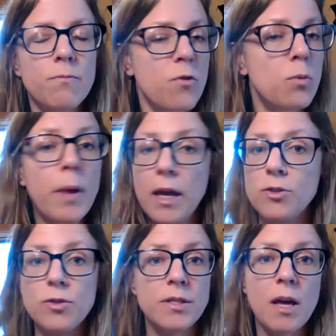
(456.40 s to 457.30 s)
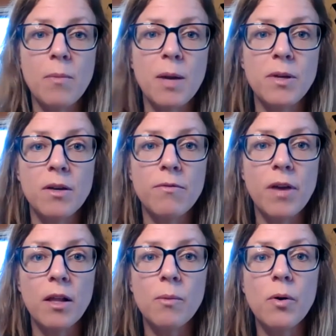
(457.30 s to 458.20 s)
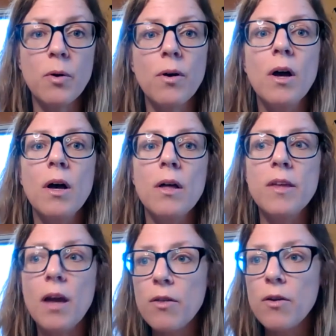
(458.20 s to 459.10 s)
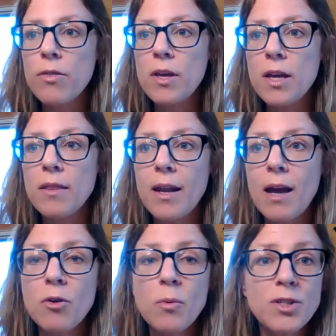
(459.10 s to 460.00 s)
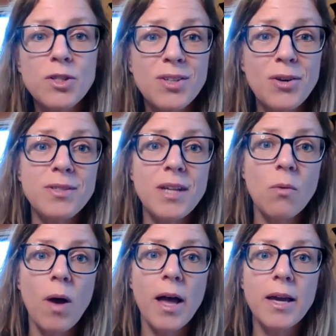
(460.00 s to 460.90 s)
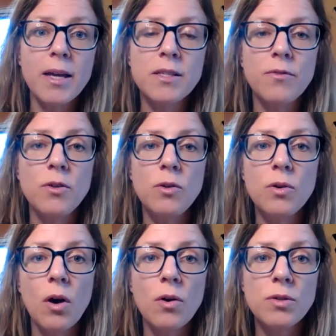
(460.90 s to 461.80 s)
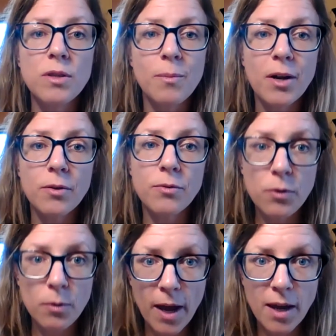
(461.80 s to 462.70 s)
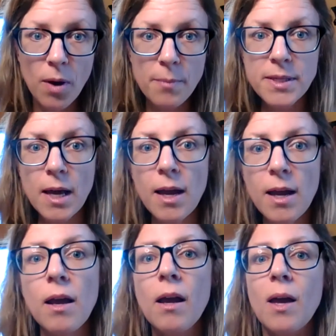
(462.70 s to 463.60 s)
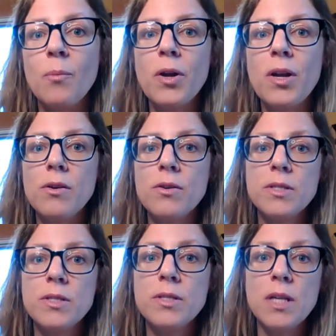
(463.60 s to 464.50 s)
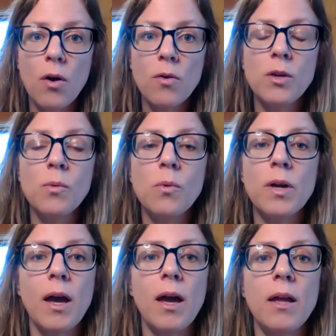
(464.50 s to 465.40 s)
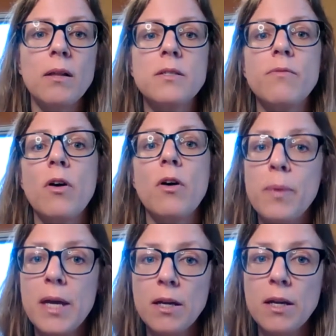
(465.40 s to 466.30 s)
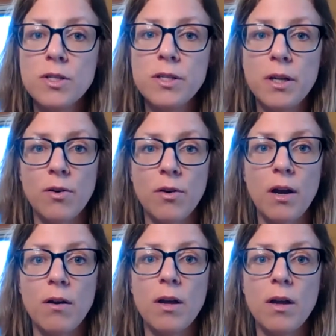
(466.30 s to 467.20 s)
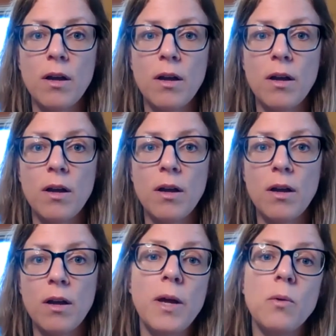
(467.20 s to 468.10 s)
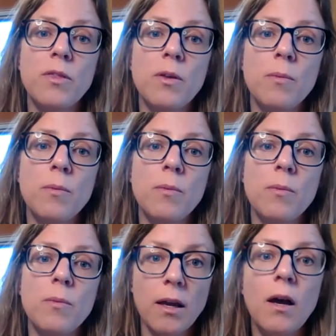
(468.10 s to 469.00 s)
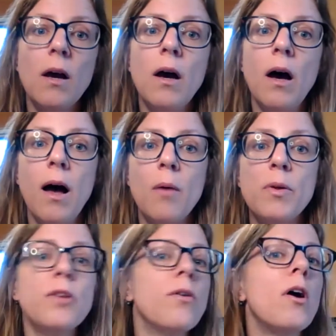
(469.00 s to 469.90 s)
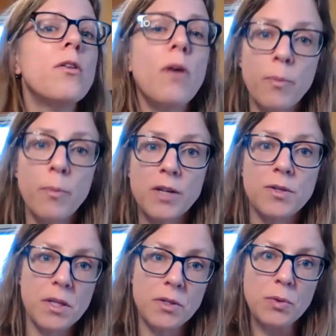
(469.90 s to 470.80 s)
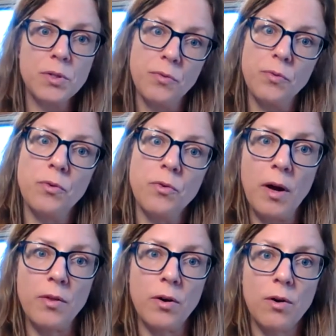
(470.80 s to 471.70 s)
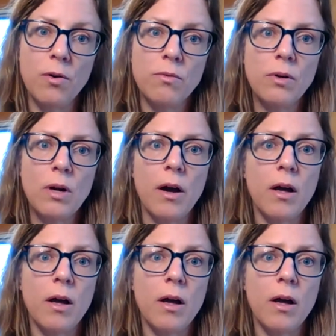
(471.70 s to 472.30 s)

food pantries that might be available. The other thing that everyone should know statewide is if you go to the Maryland Food Bank website and put in your zip code, you will get a list of all the pantries in your area that do participate with the Maryland Food Bank. But there are other pantries that source their food from other